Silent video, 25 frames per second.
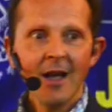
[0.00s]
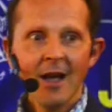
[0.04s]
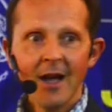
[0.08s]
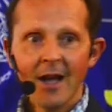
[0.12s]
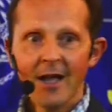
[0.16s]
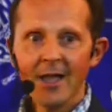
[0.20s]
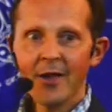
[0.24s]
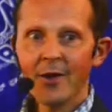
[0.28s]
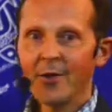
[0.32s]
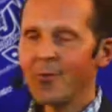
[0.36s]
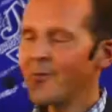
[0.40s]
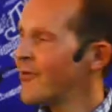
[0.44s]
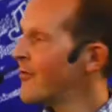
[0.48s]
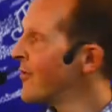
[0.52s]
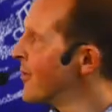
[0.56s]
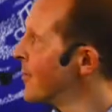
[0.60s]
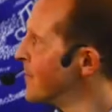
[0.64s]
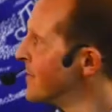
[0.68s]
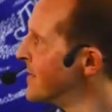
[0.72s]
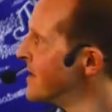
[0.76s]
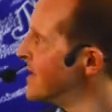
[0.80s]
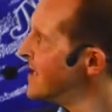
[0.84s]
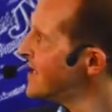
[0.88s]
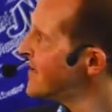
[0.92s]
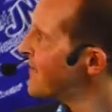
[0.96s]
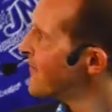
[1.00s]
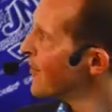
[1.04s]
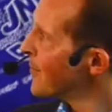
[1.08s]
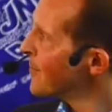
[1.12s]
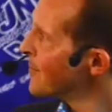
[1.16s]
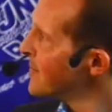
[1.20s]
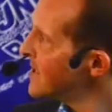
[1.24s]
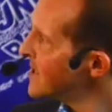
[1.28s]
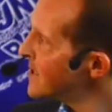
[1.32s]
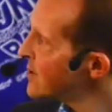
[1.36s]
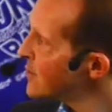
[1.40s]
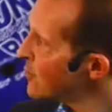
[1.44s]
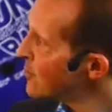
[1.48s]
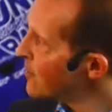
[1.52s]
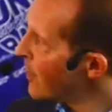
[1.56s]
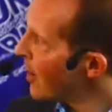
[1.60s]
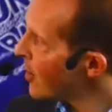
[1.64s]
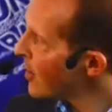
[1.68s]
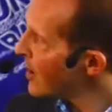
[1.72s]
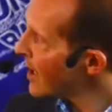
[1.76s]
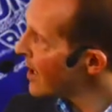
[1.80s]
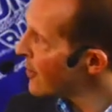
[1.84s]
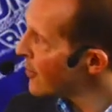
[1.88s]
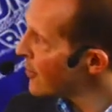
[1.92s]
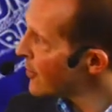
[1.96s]
I come from Nice. From Nice to
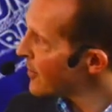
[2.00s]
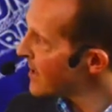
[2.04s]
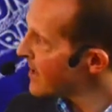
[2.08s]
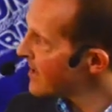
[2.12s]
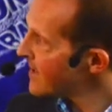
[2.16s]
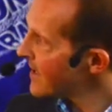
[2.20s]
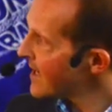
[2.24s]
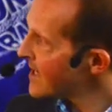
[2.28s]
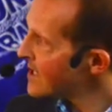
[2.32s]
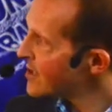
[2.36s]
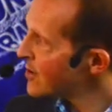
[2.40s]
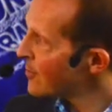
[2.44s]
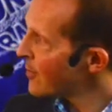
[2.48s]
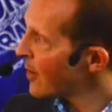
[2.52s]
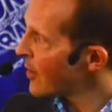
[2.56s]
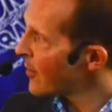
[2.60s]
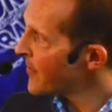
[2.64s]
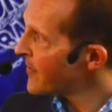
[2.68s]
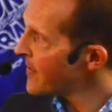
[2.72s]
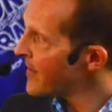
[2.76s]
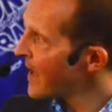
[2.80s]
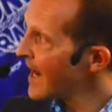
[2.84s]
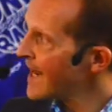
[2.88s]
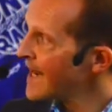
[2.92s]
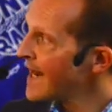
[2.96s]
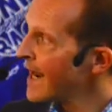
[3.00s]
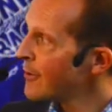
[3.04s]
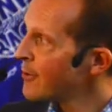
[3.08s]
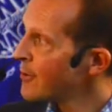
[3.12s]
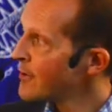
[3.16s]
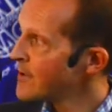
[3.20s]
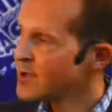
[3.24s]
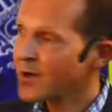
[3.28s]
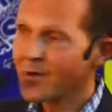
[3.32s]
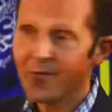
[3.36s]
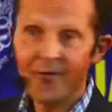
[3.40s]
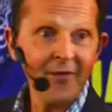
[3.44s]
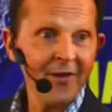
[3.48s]
Bangalore, it takes about nine hours of